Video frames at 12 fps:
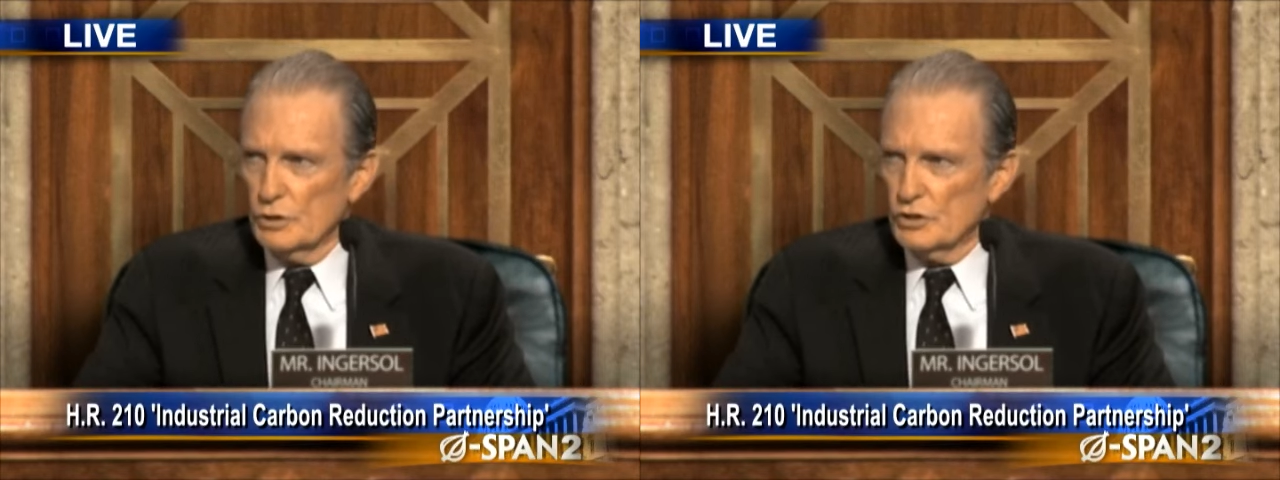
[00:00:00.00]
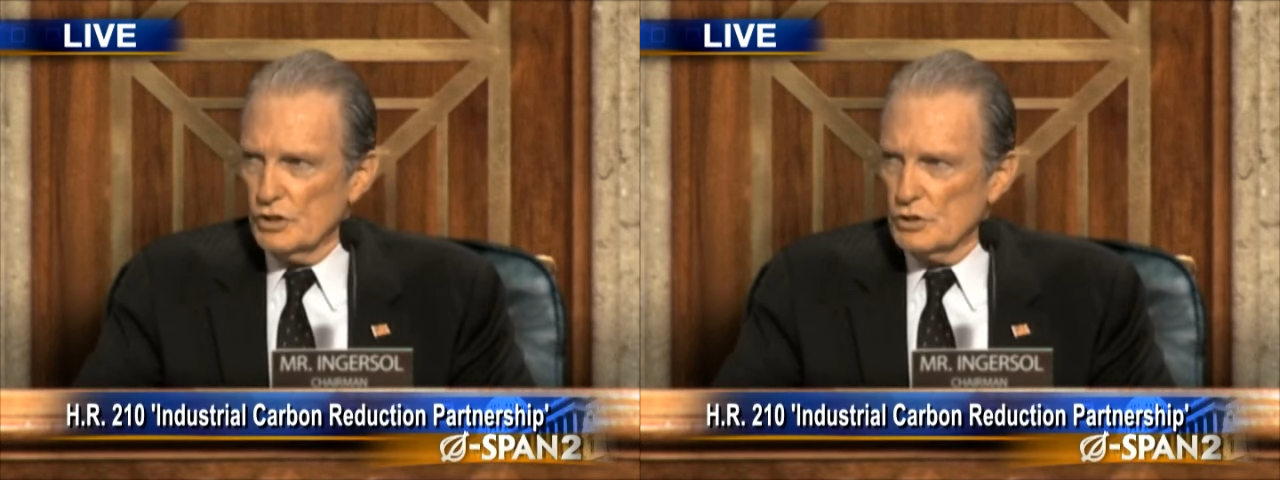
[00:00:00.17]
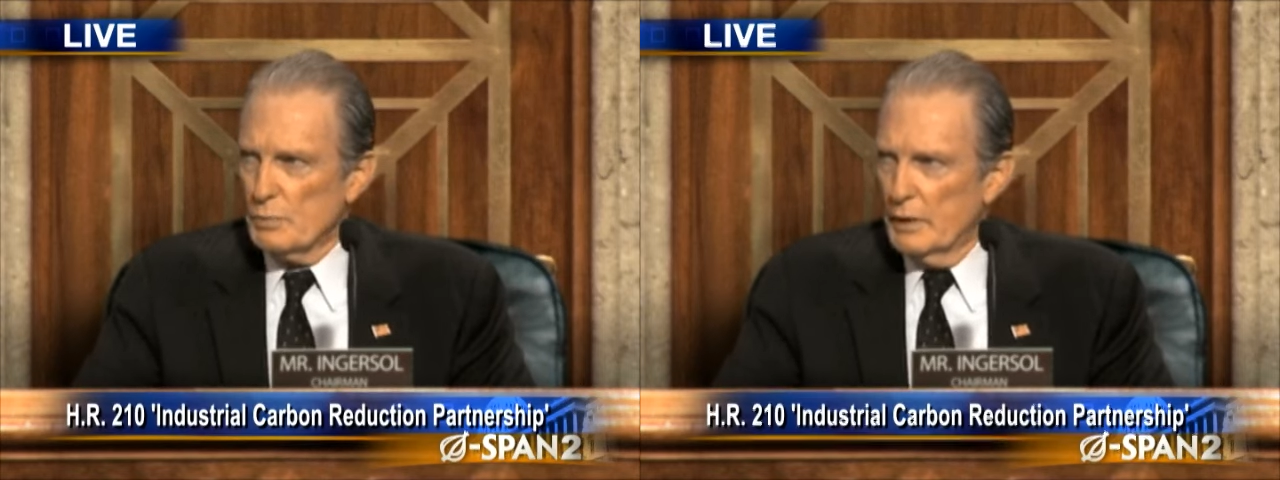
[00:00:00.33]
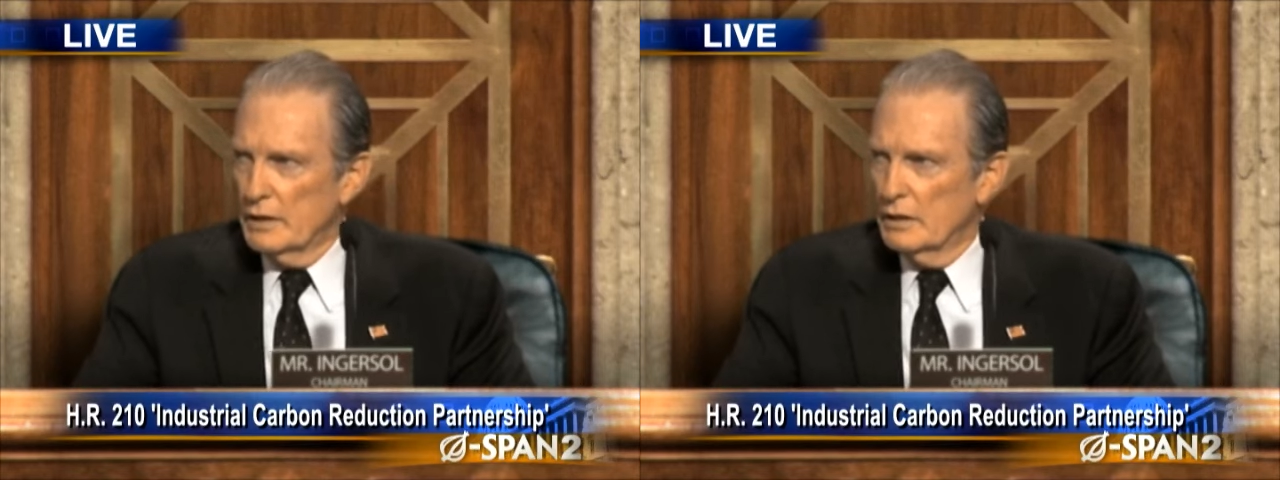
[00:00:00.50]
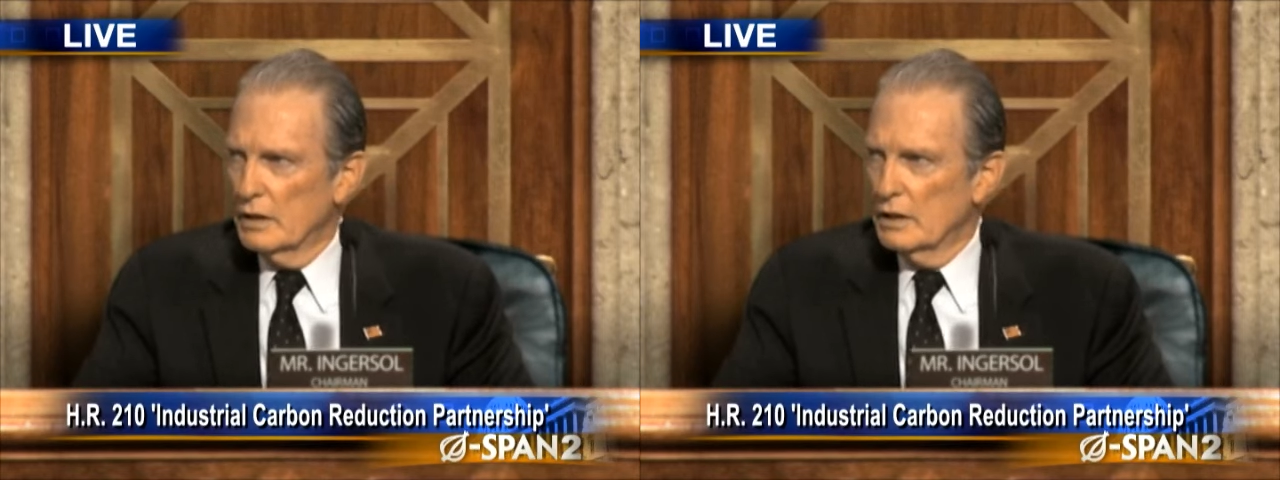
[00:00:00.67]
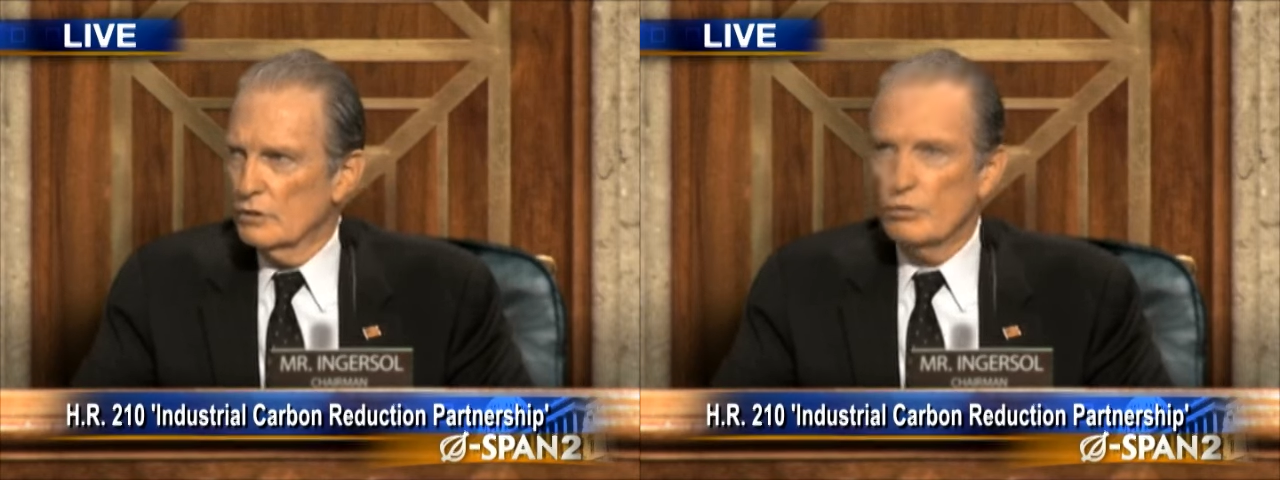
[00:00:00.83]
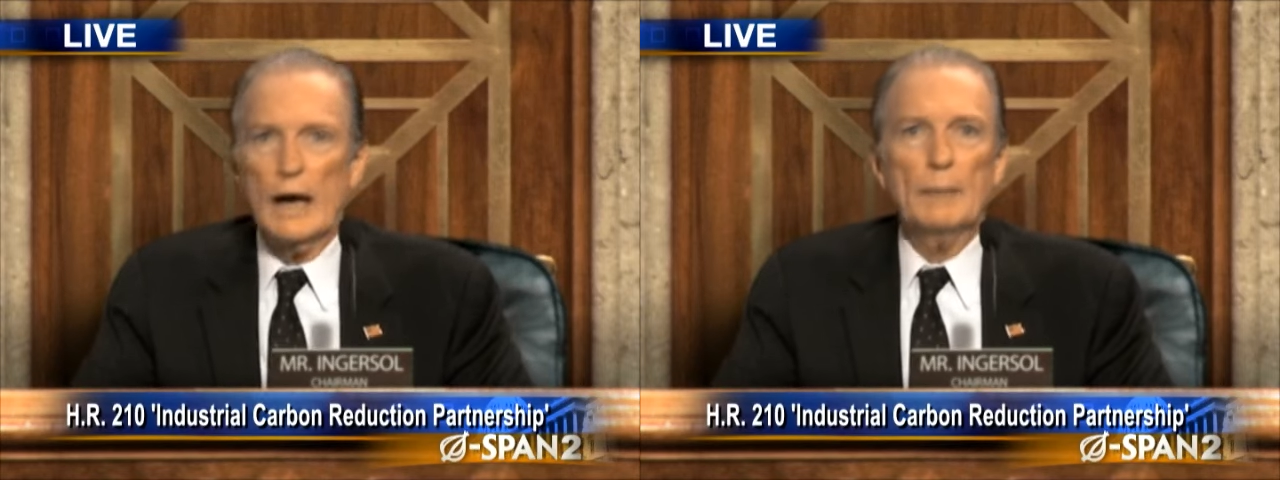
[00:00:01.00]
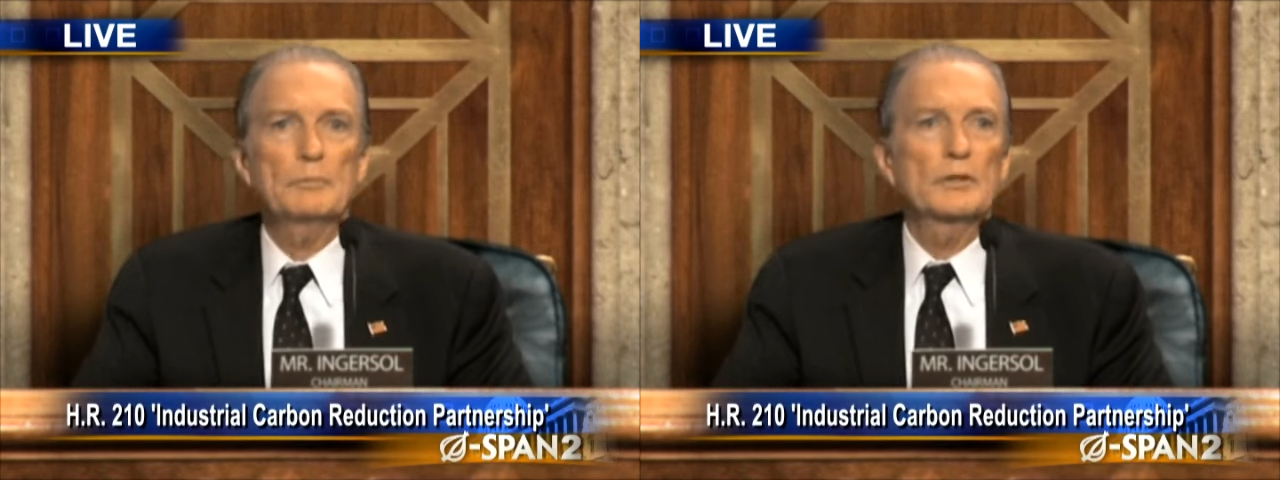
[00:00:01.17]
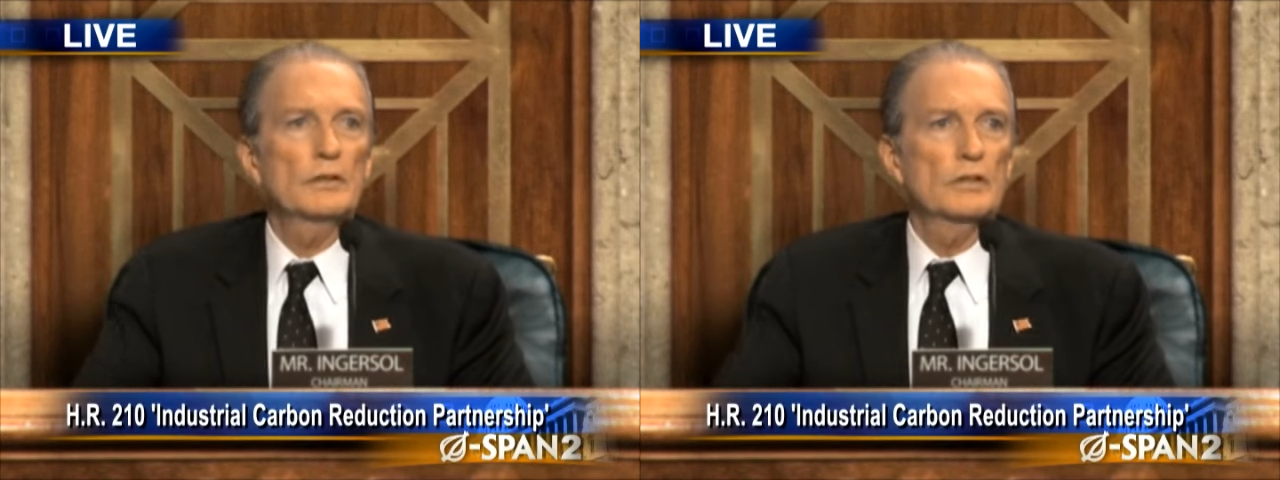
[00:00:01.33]
which has been
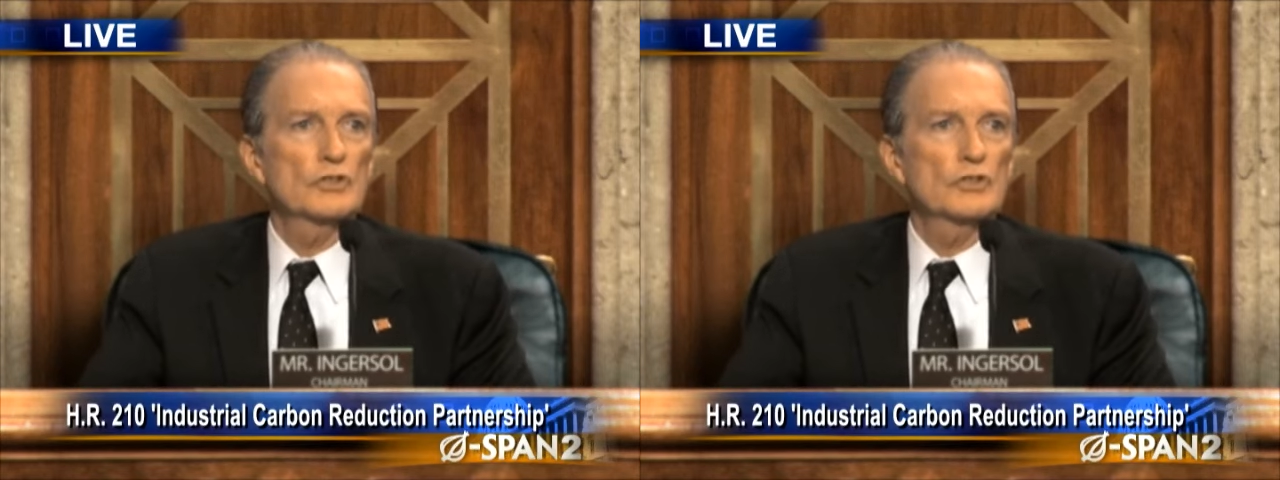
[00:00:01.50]
trapped in